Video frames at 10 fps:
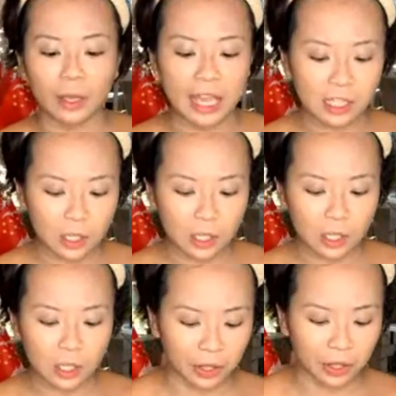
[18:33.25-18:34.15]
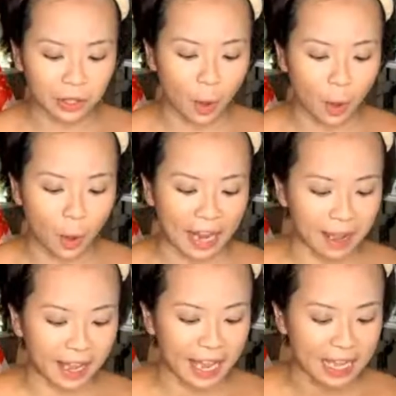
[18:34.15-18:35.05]
Okay, so this on the go palette,
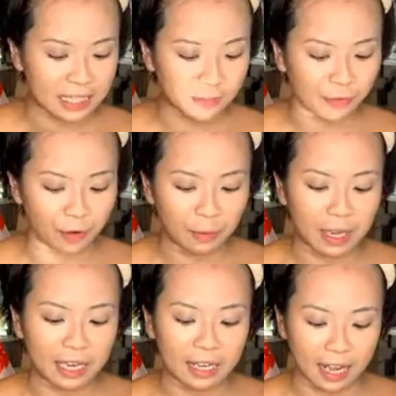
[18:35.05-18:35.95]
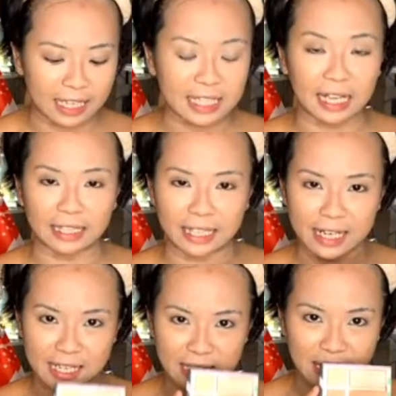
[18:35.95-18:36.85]
right, has very nice
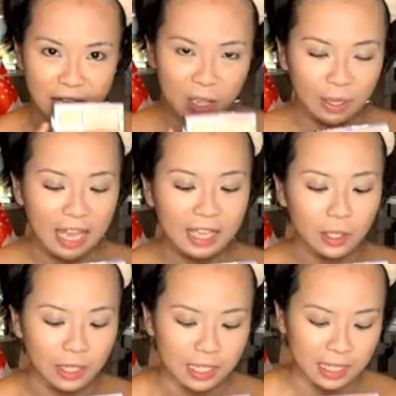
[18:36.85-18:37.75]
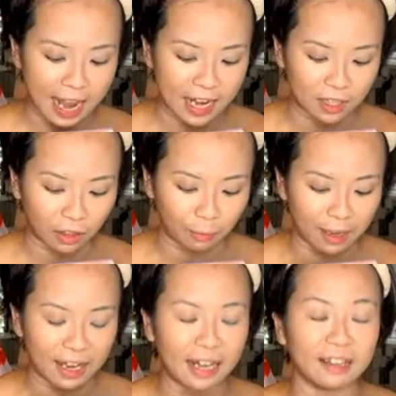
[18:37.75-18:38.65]
colors. Okay, so the side
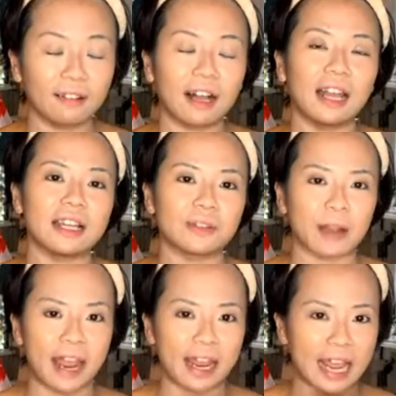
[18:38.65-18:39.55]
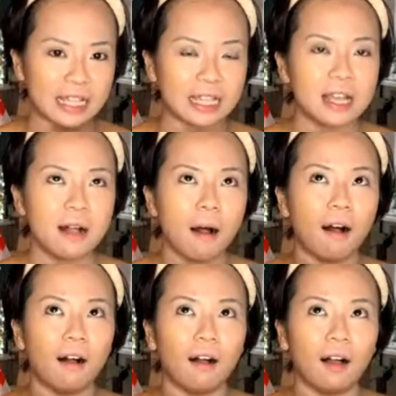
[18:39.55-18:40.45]
three little colors, right, is
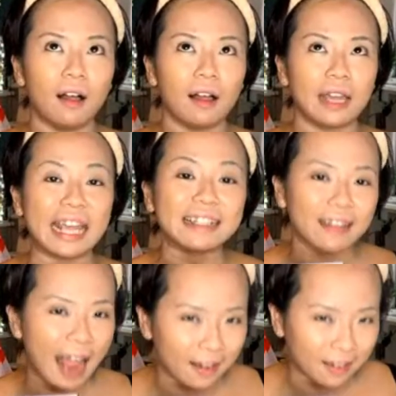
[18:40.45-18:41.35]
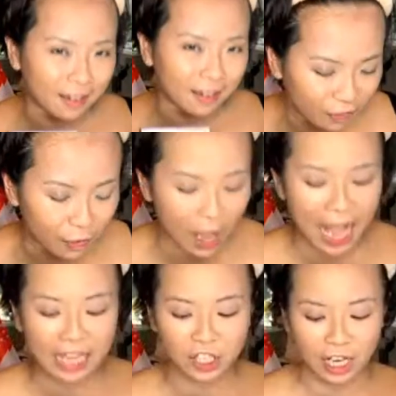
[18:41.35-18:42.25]
intended for
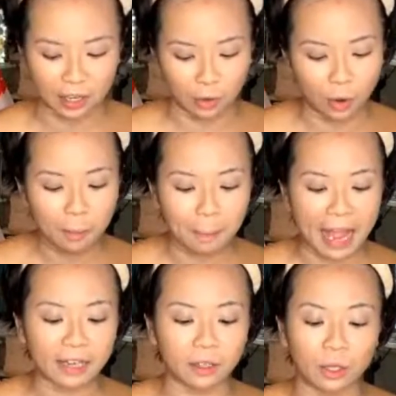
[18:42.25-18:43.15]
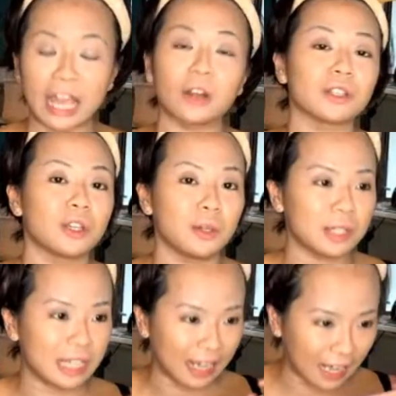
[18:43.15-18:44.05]
eyeshadow, but you can also
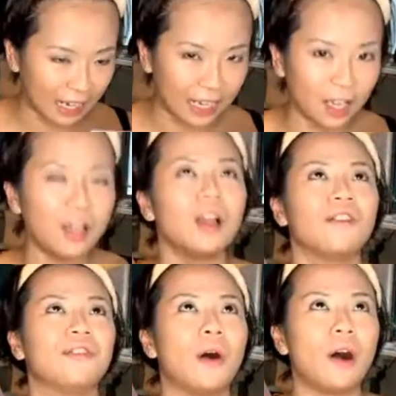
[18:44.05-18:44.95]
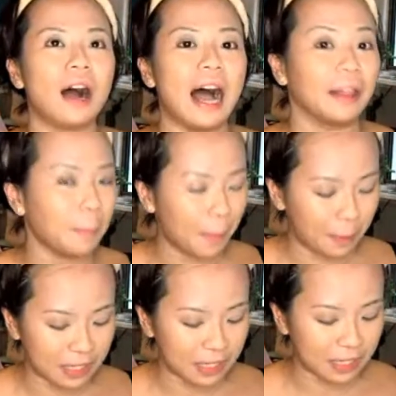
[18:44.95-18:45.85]
use the color for other
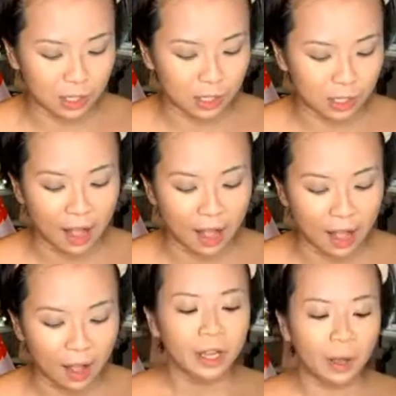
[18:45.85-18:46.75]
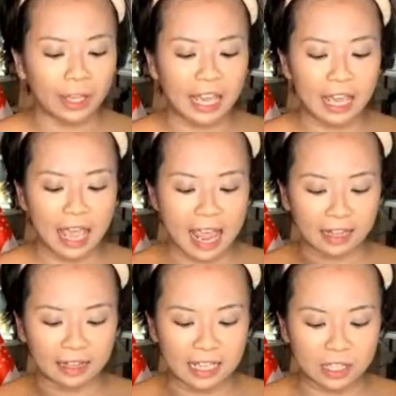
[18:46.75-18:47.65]
purposes as well. Okay,
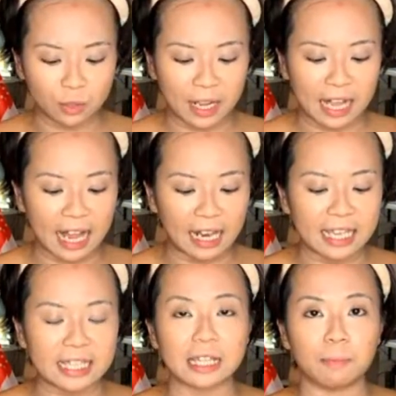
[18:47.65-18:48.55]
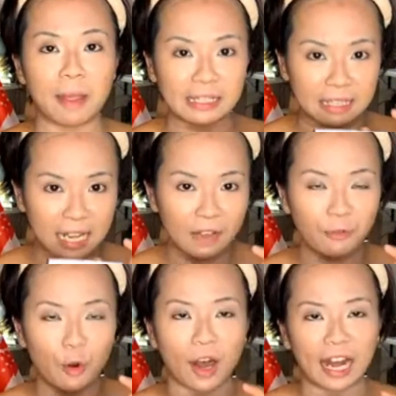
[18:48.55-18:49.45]
and these three colors is mainly
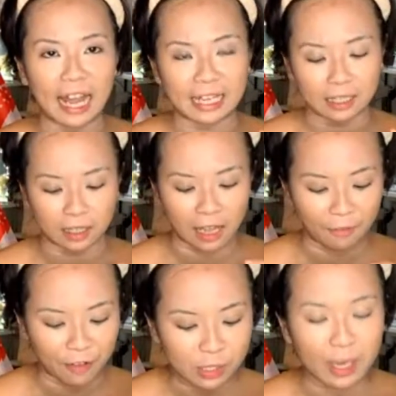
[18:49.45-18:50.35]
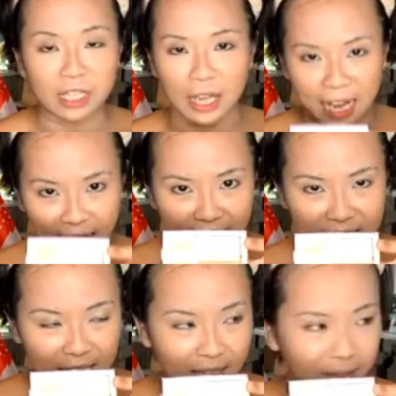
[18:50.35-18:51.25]
for highlight. The first one is on
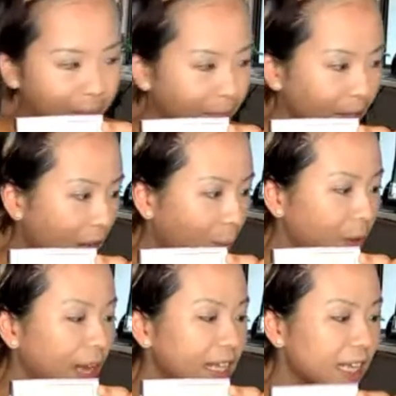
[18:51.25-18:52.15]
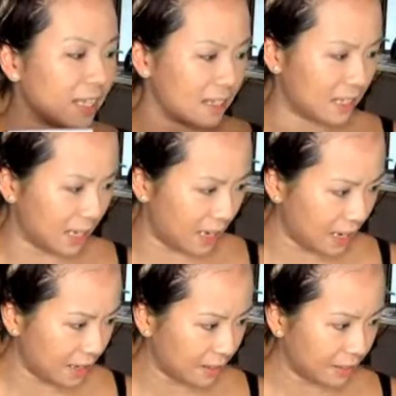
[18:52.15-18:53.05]
highlighting. I hope you guys can
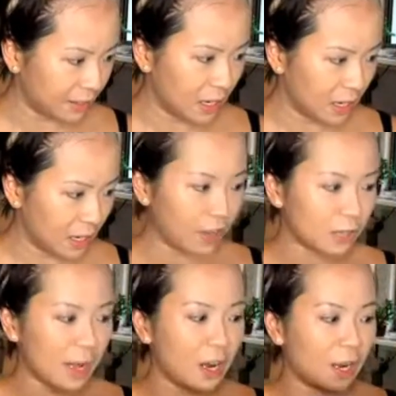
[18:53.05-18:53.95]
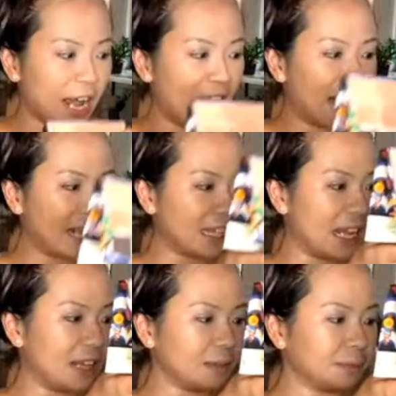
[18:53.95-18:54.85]
see. First one on
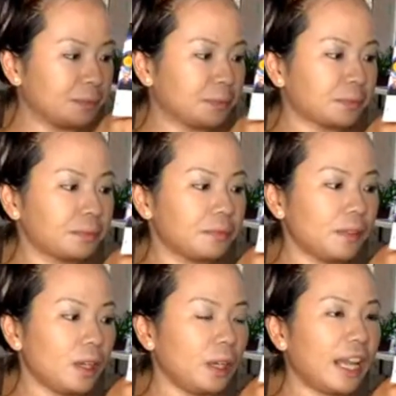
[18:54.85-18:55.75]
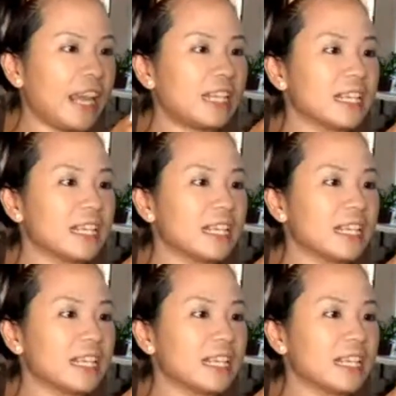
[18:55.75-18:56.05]
highlighting. Okay,